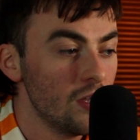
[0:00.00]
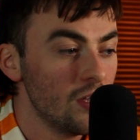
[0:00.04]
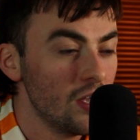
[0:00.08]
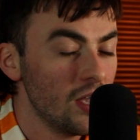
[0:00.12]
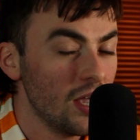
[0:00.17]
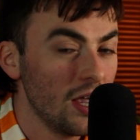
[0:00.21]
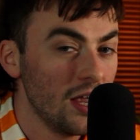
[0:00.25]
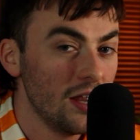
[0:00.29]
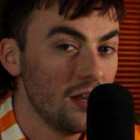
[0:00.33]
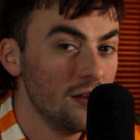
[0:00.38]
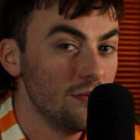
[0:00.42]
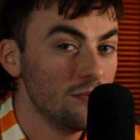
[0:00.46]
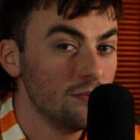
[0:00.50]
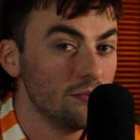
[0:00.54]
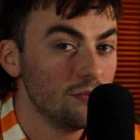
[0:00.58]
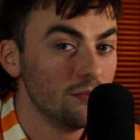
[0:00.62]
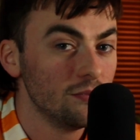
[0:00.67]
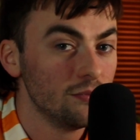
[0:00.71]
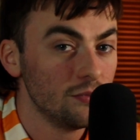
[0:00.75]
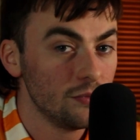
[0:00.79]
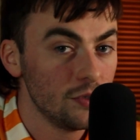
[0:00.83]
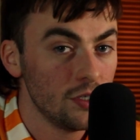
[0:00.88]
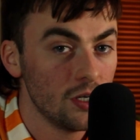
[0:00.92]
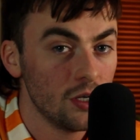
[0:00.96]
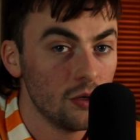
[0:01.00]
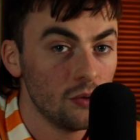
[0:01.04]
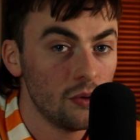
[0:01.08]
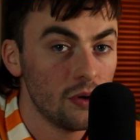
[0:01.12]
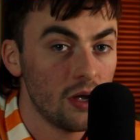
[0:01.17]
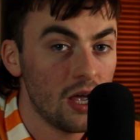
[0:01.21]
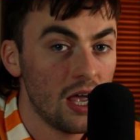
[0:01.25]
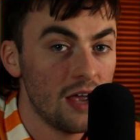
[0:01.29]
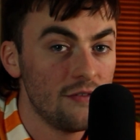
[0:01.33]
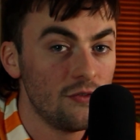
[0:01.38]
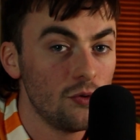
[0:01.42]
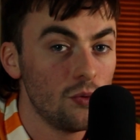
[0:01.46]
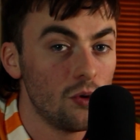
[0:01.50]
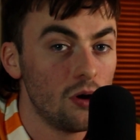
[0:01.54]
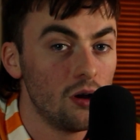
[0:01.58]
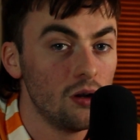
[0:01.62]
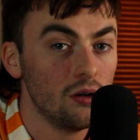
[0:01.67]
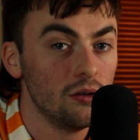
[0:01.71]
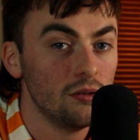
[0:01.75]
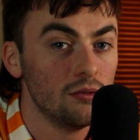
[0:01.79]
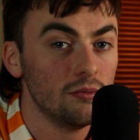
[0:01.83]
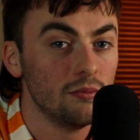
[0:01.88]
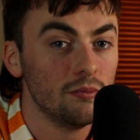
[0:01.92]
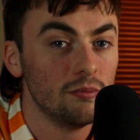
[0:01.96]
And, you know,
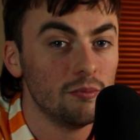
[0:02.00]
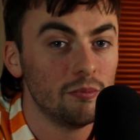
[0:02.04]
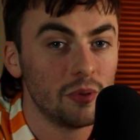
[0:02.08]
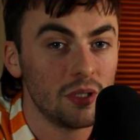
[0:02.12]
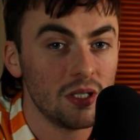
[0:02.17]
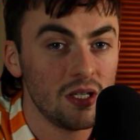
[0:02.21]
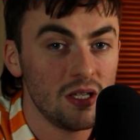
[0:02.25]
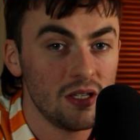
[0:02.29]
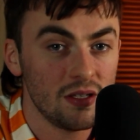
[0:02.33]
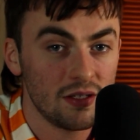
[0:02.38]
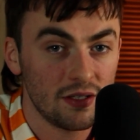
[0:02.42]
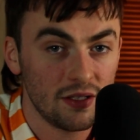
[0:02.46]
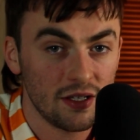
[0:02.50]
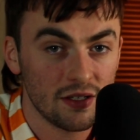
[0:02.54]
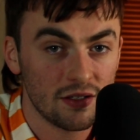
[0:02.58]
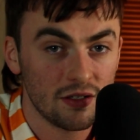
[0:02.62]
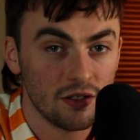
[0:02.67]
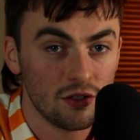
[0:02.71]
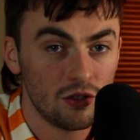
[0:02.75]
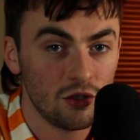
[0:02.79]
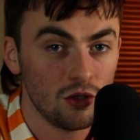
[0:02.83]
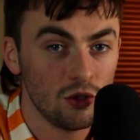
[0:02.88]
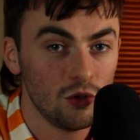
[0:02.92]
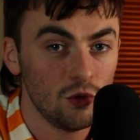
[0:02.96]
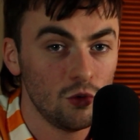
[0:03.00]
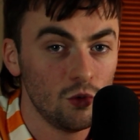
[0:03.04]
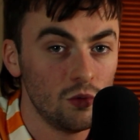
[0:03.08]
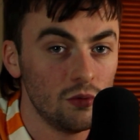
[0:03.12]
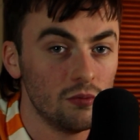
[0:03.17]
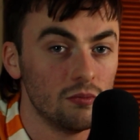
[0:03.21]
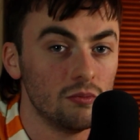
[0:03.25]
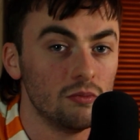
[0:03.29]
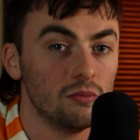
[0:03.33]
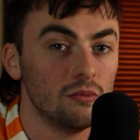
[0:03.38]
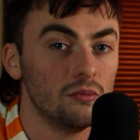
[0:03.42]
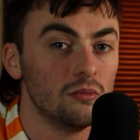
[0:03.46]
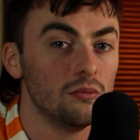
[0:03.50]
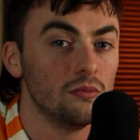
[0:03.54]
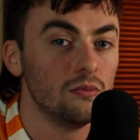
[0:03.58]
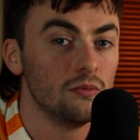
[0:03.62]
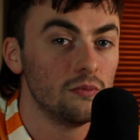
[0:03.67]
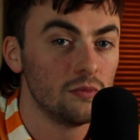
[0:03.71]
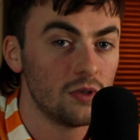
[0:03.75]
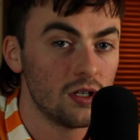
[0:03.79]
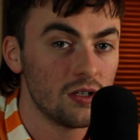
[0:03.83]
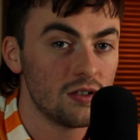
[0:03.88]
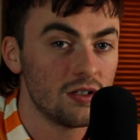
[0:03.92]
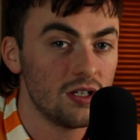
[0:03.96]
everyone, please listen to
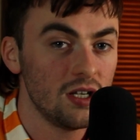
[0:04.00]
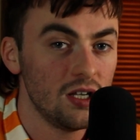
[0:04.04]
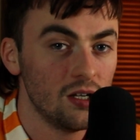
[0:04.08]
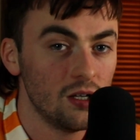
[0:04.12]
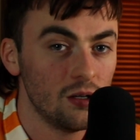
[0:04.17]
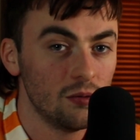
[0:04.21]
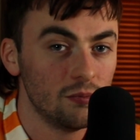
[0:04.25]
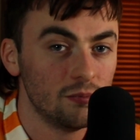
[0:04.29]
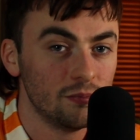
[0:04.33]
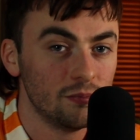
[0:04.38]
Casino